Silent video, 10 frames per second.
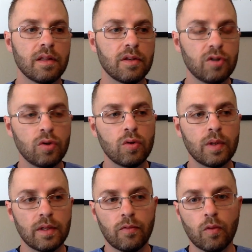the two
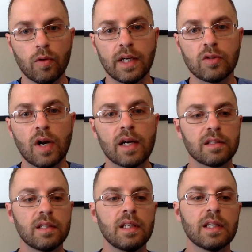and the four
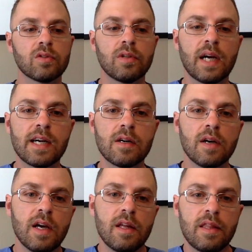hydroxyestradiol,
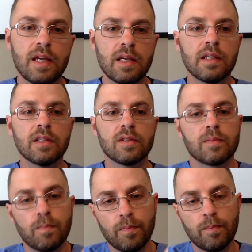then
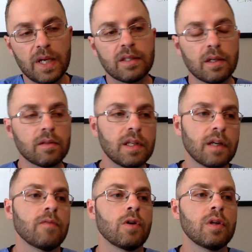it's basically
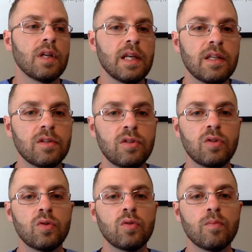converted
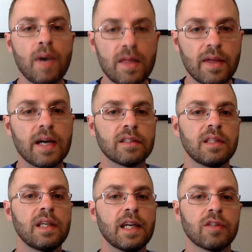into
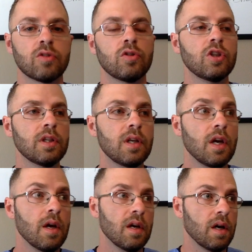methoxyestrogen
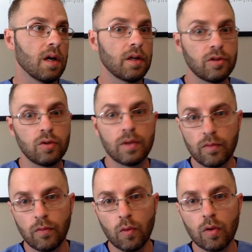uh, two
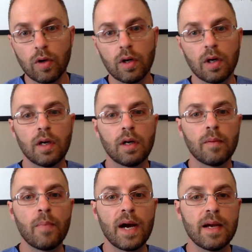and four
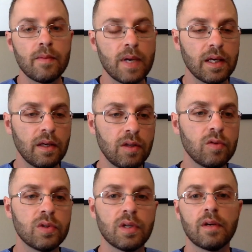uh, by making
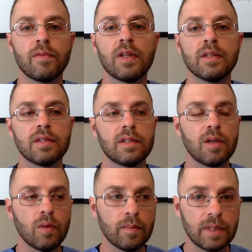use of the
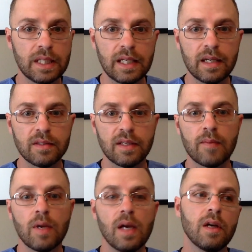C O M T
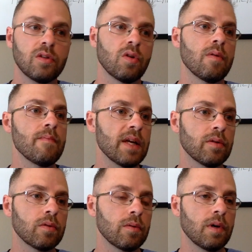enzyme. So a
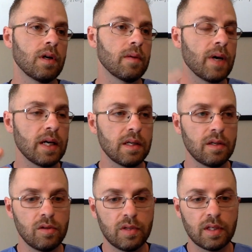methyl, uh, by
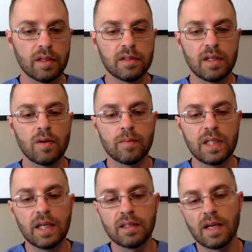using the C O M
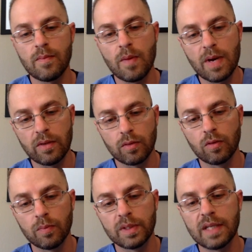T enzyme, a methyl
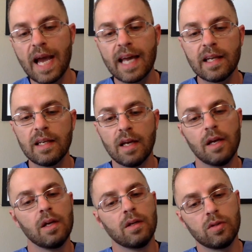group is added
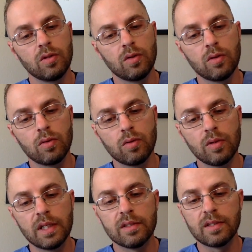to
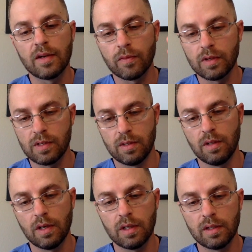these different
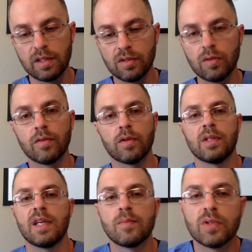uh, these two different
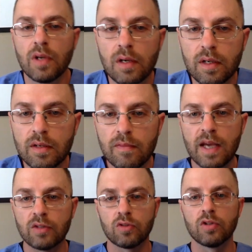types of
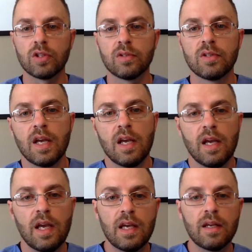estrogens,
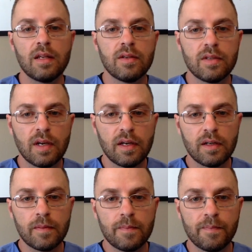and
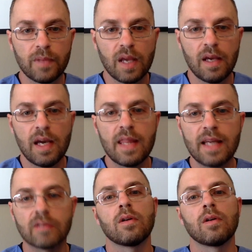um, and that's